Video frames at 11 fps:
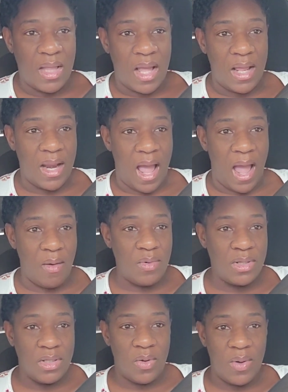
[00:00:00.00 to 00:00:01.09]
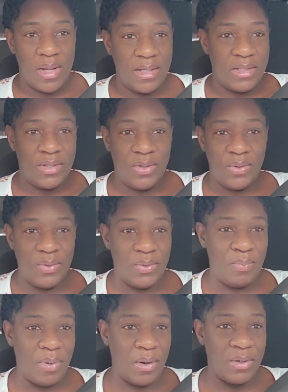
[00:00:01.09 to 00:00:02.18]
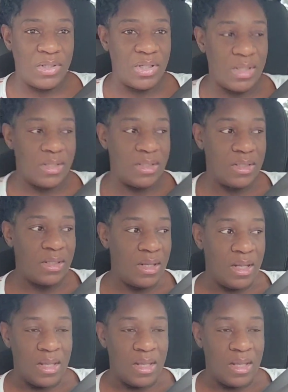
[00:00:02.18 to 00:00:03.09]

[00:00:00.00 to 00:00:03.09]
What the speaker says: that I was going to purchase